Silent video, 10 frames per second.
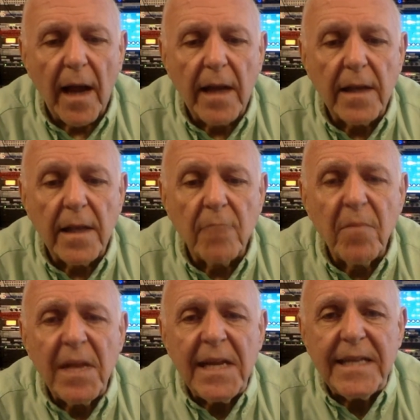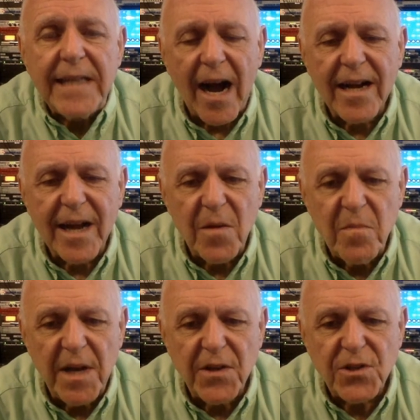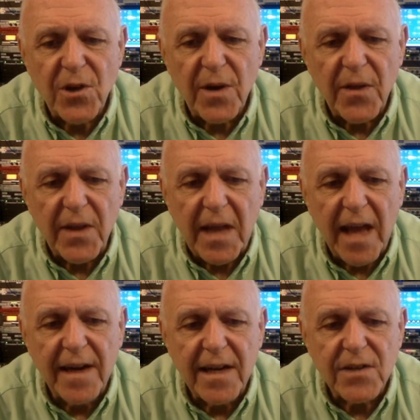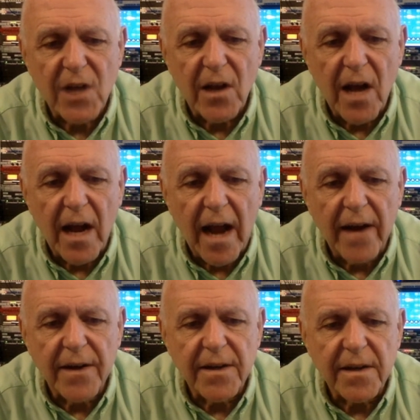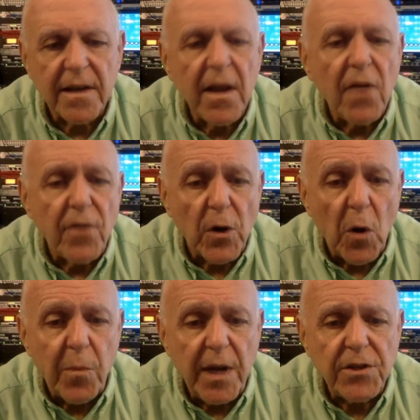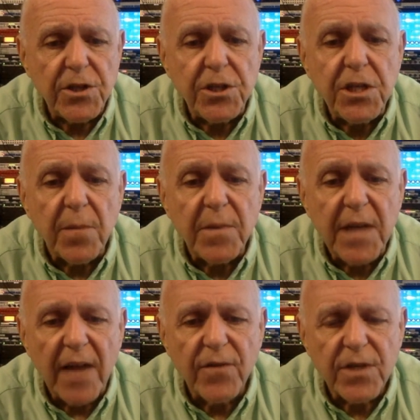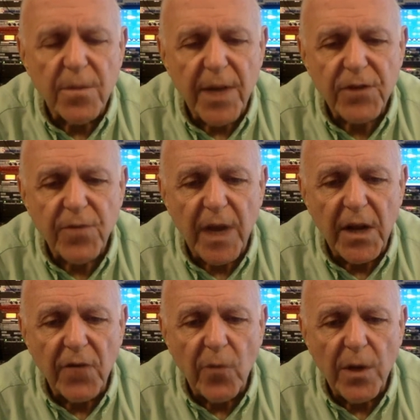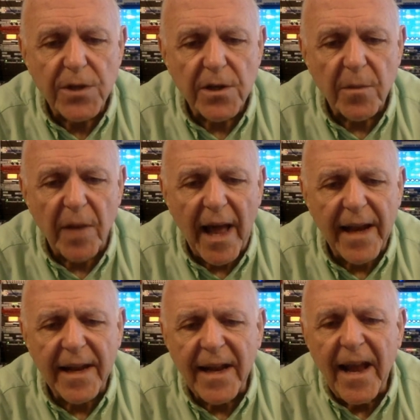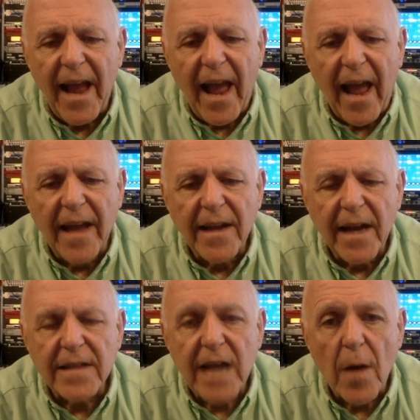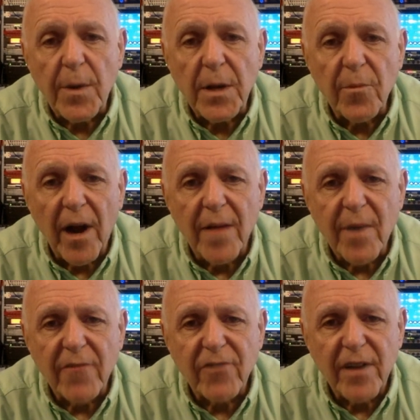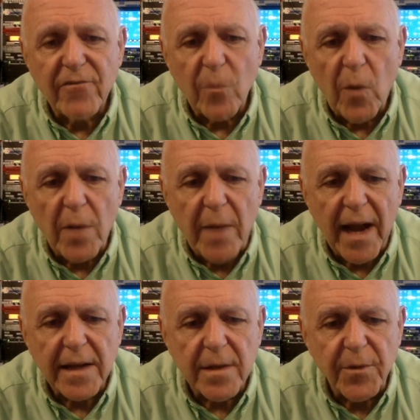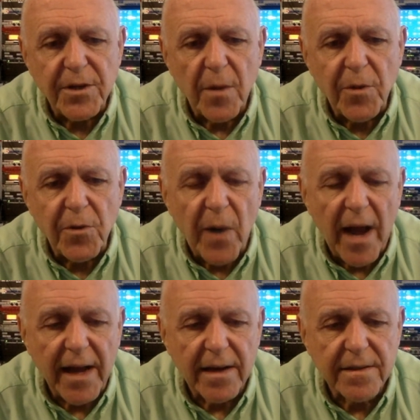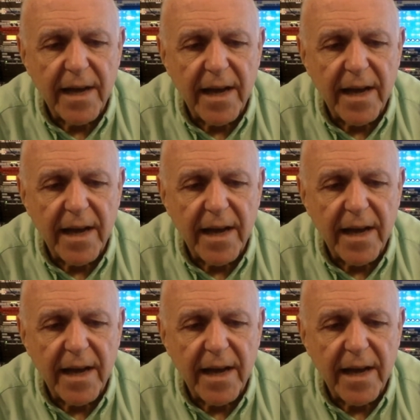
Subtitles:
in Minnetonka, Minnesota, the Kennedys on Long Island, and Vero Beach, Jim Davis, the best radio voice on the planet, and Tommy DeBray, my friend from way back at WWIL